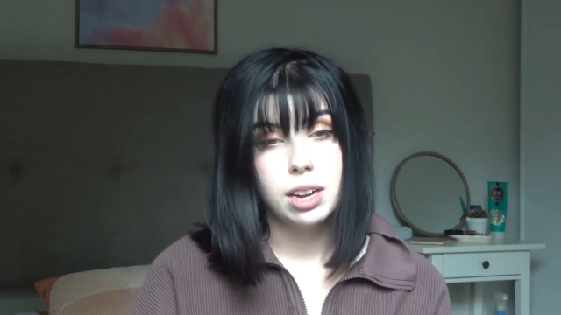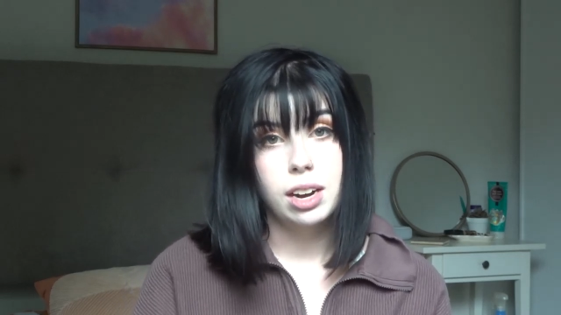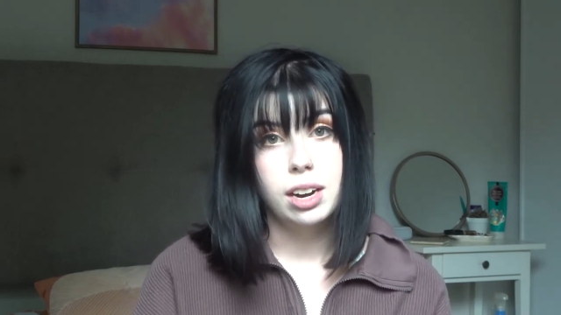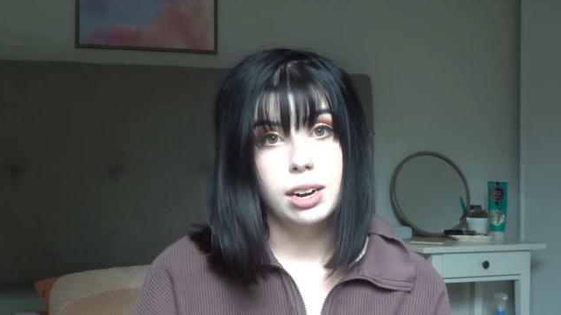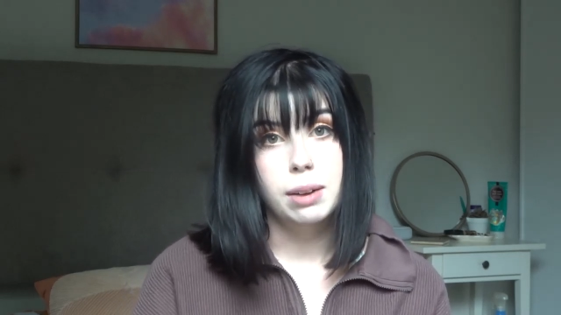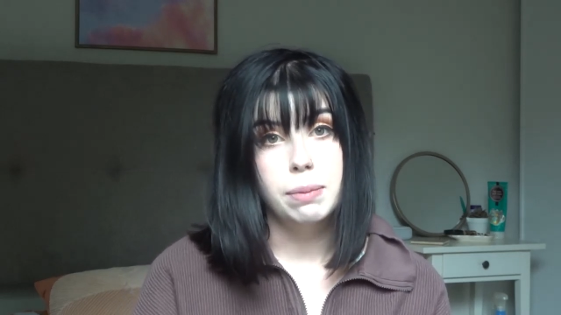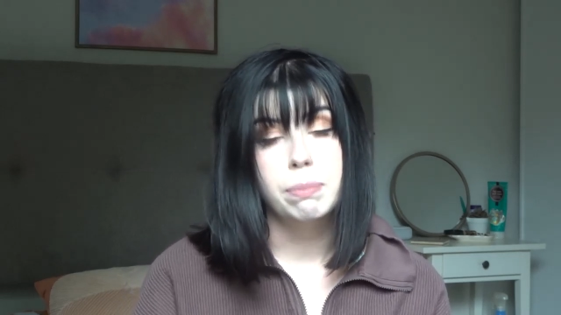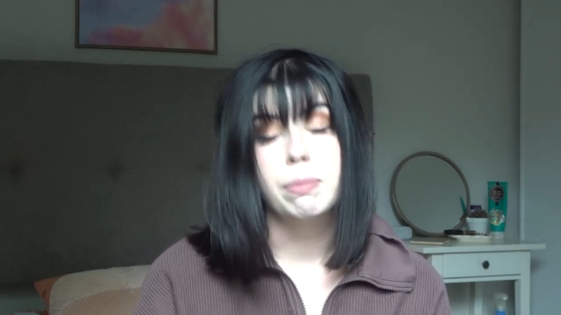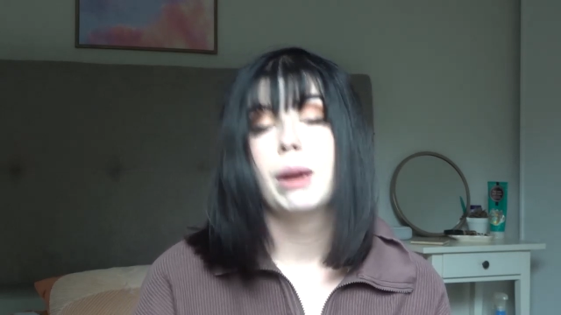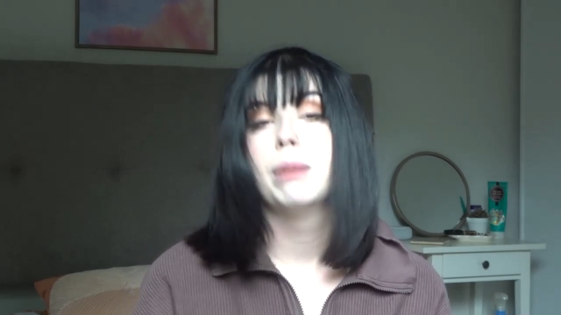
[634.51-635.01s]

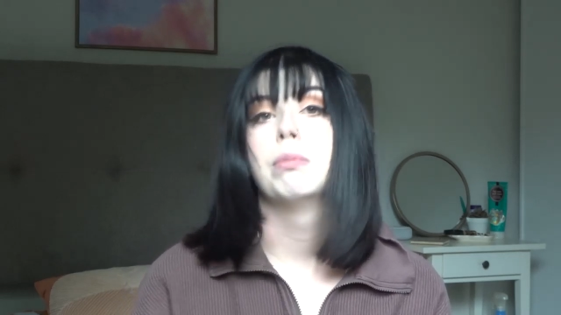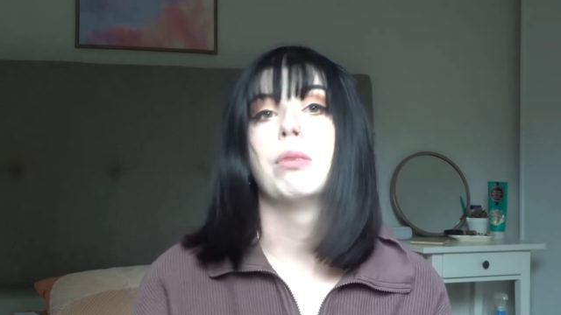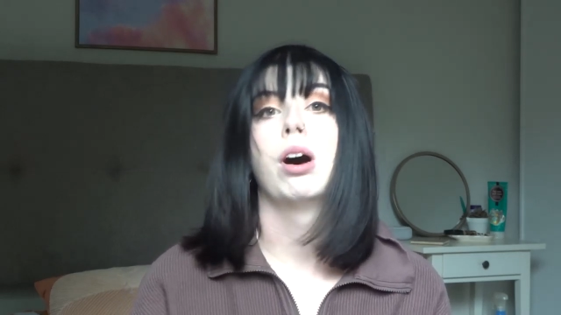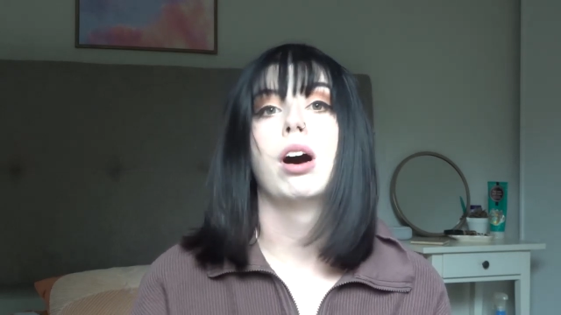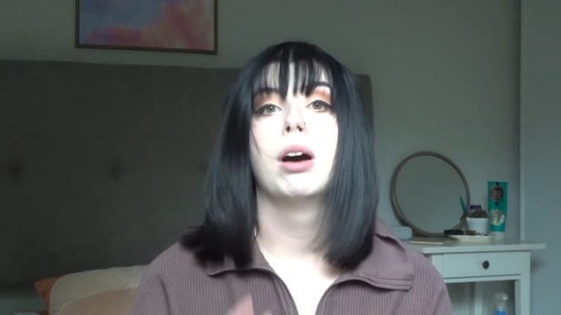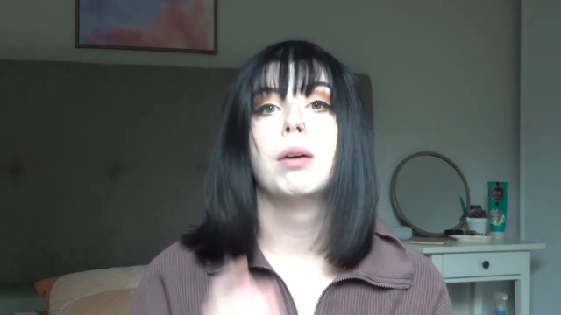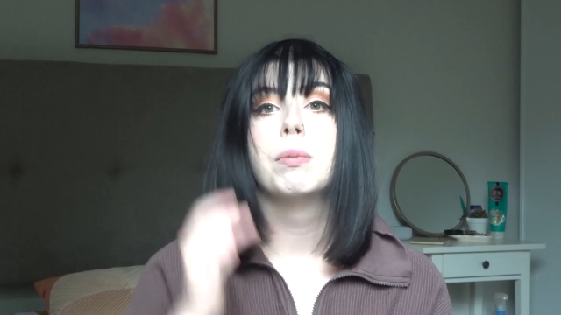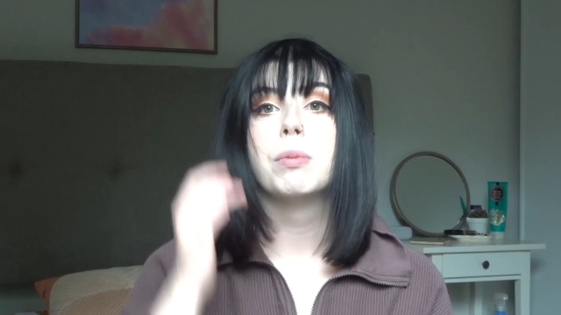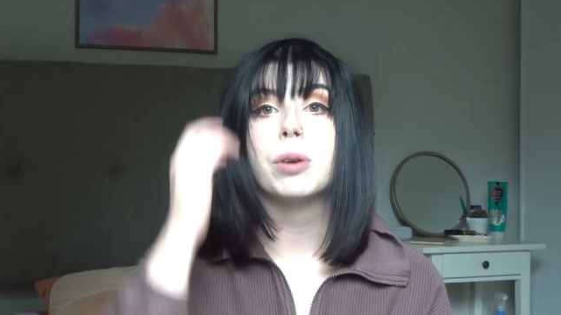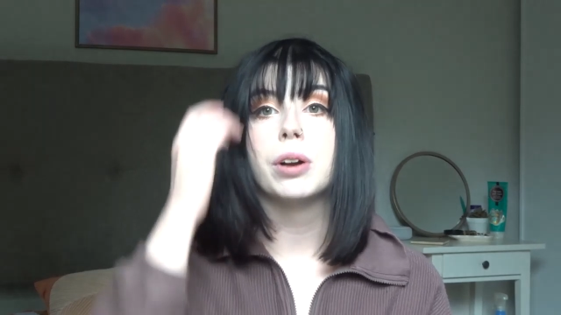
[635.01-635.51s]
My
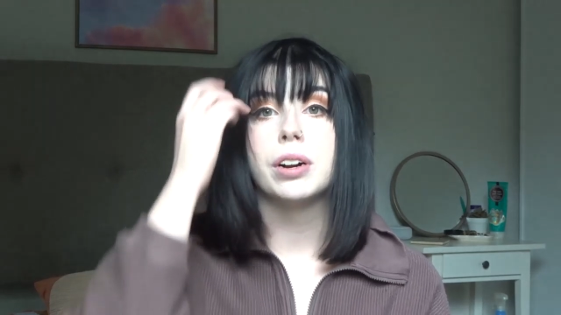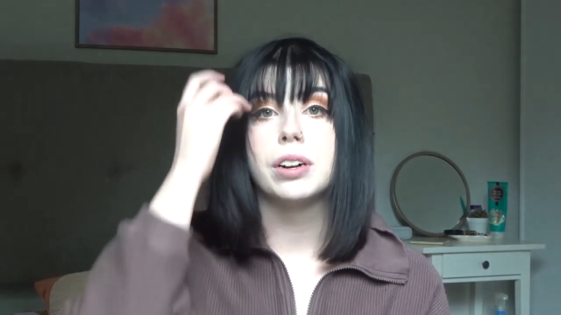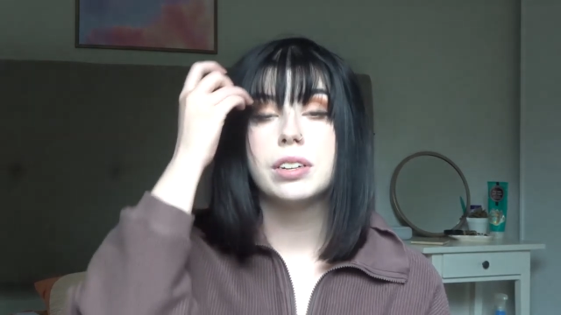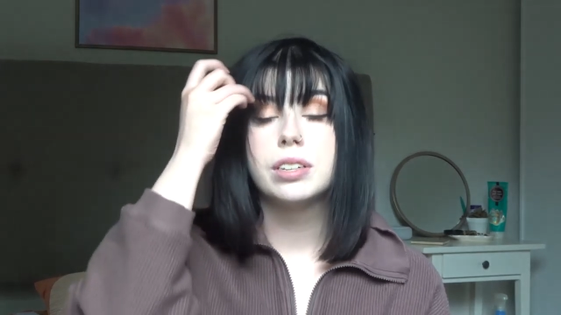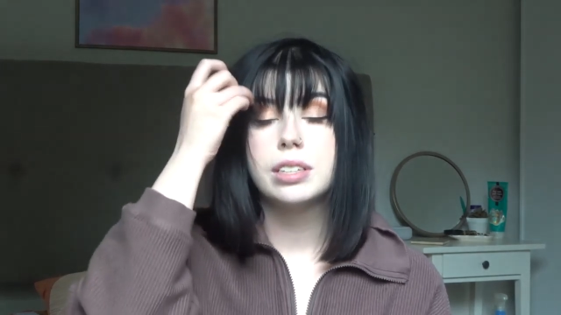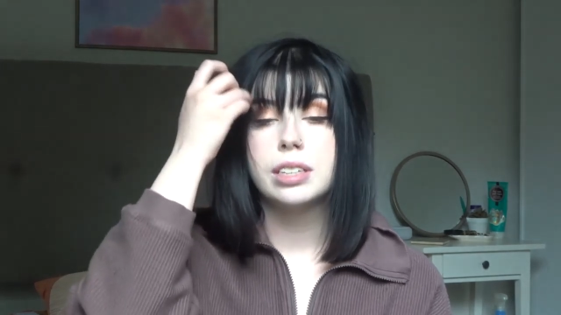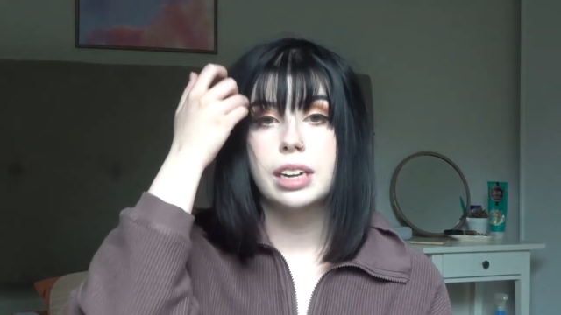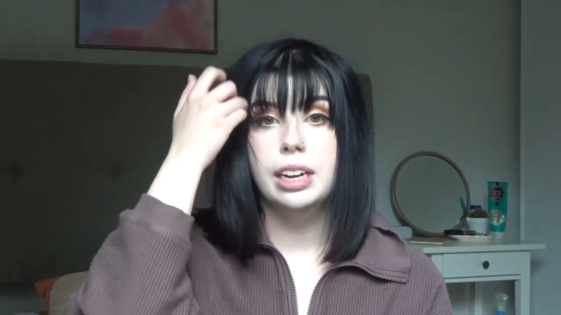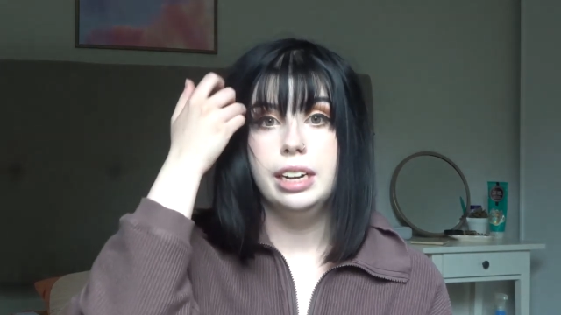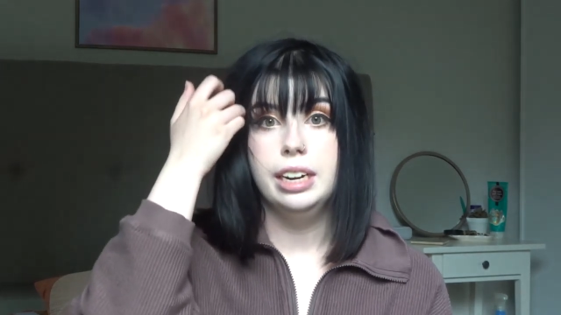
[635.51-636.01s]
mom
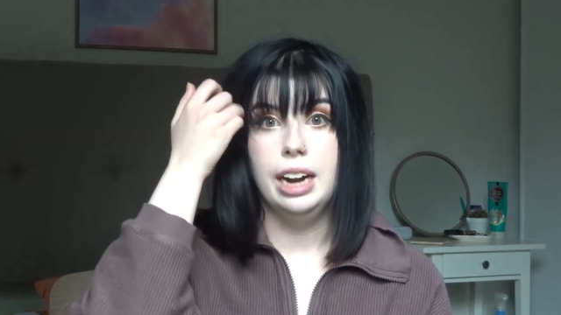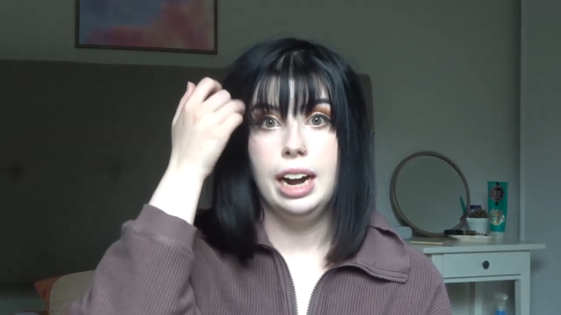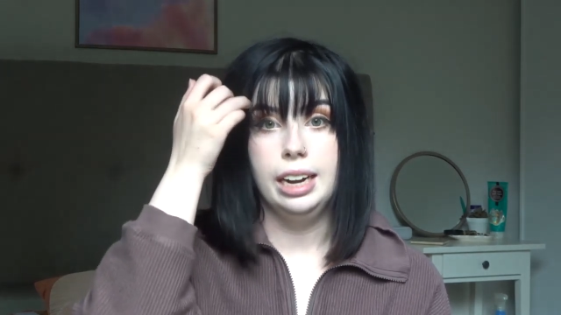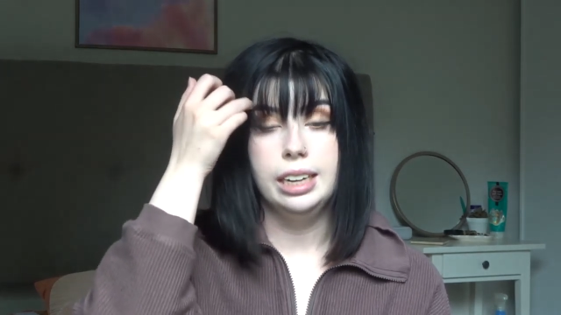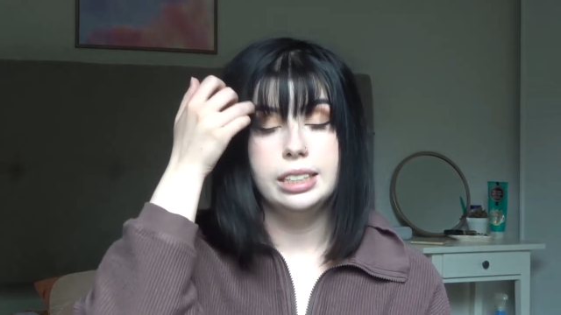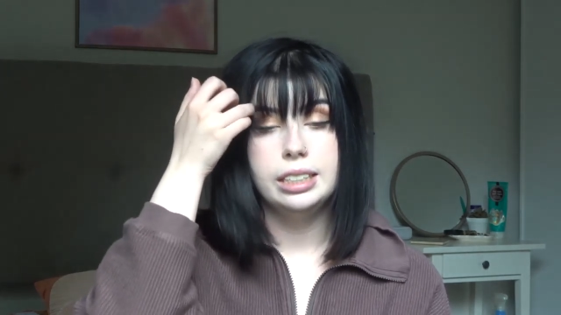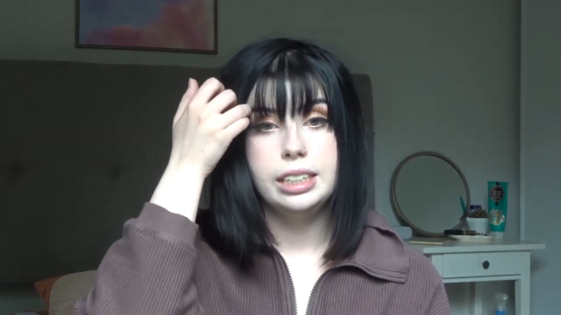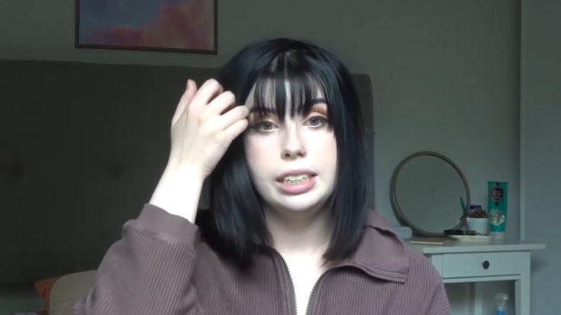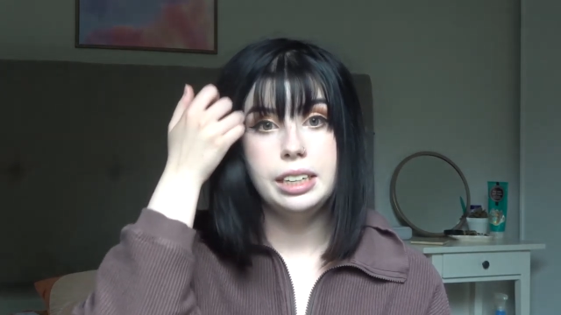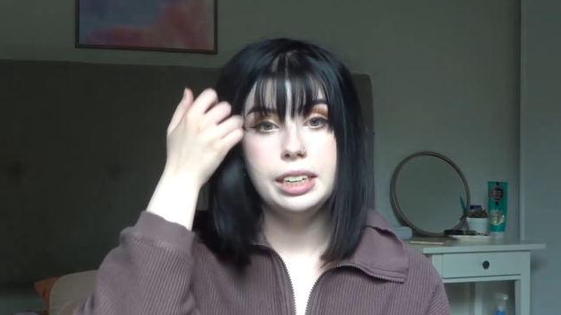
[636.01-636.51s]
works in
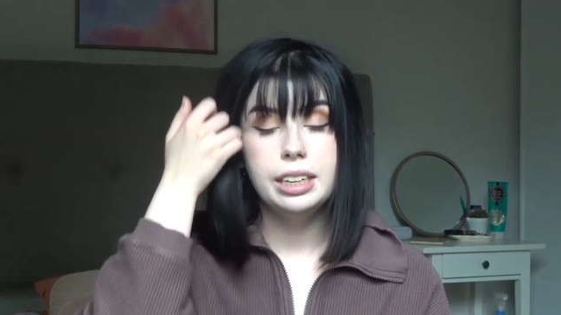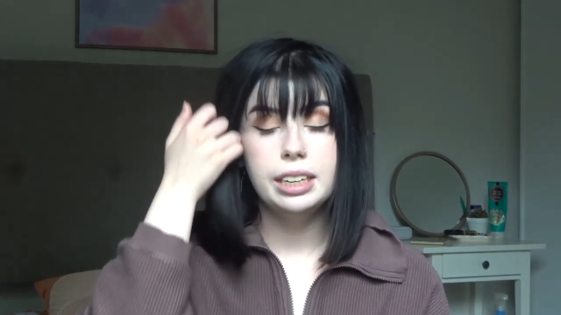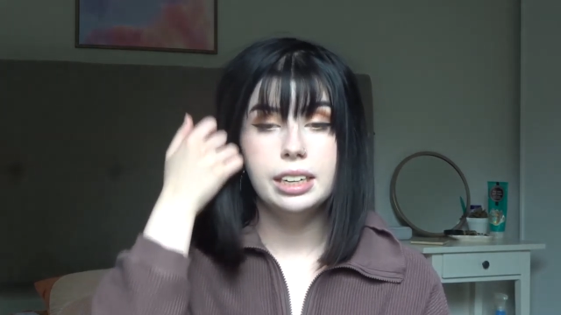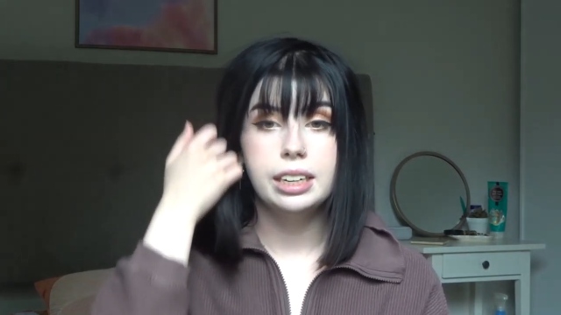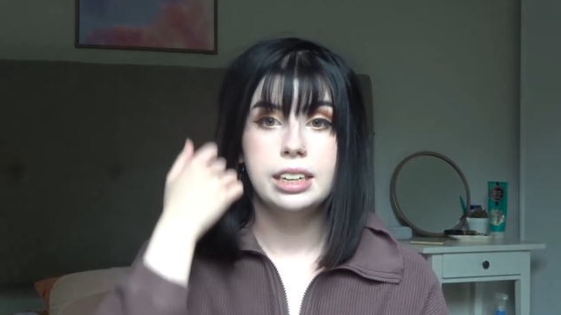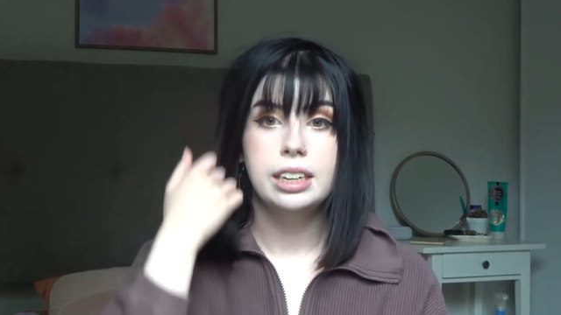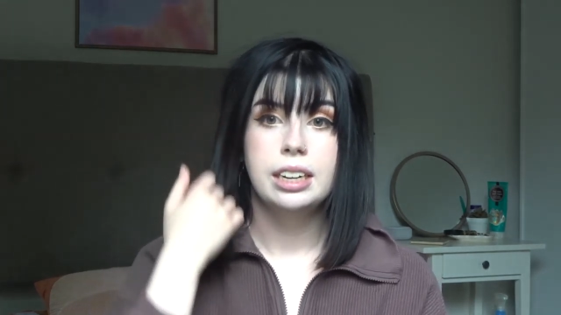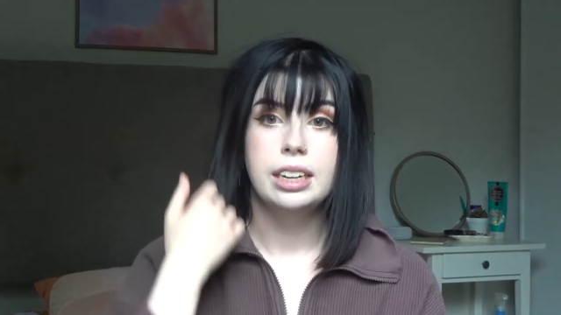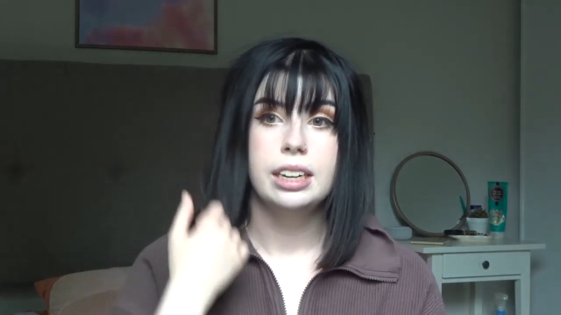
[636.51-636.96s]
IT